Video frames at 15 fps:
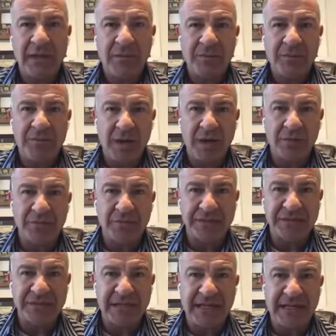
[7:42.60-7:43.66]
I would probably
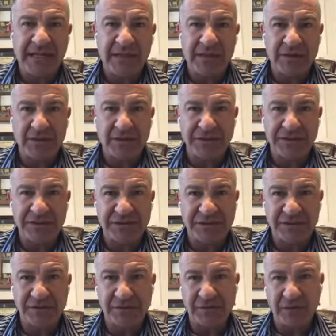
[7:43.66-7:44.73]
say close
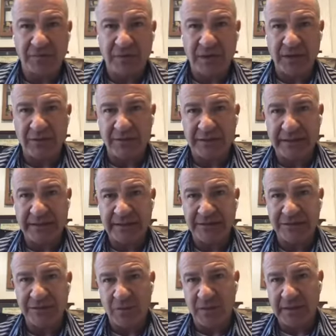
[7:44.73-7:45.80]
to around a
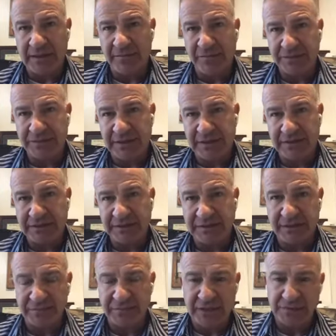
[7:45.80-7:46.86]
twenty percent to
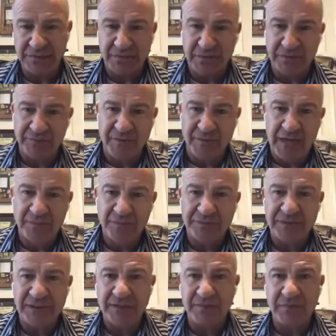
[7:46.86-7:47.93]
sometimes twenty-five
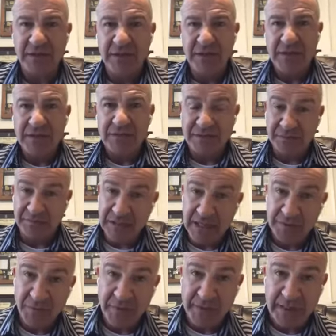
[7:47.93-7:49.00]
percent.
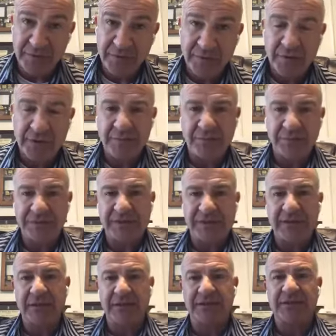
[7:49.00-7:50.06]
Sometimes we got thirty
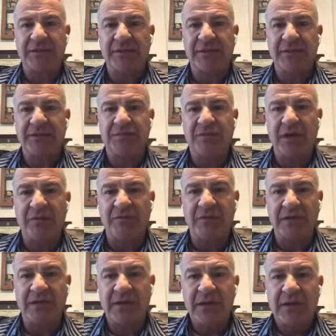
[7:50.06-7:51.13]
percent on some of these
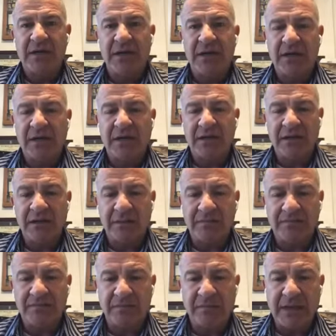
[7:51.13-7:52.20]
profit.
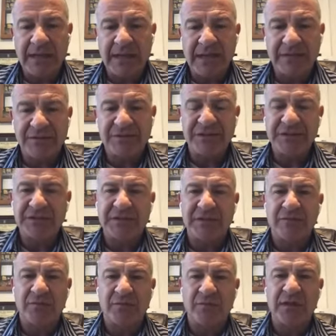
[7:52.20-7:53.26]
Um, it just
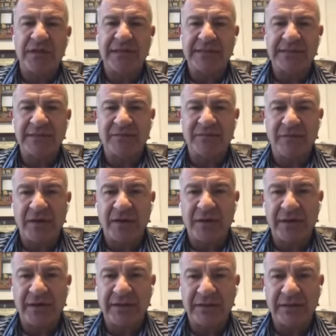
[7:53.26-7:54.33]
really did
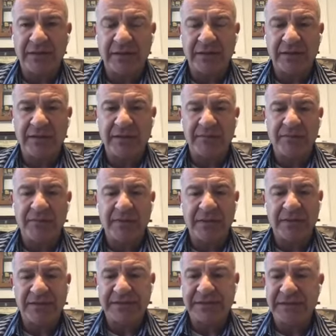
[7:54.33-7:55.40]
vary uh,
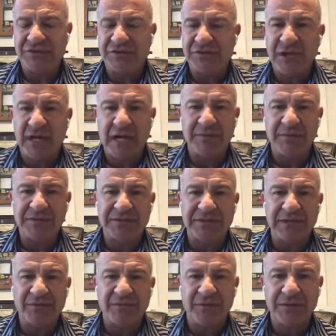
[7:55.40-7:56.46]
because each job is
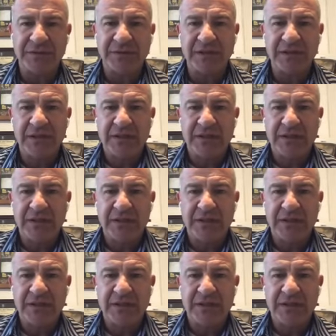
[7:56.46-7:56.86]
different.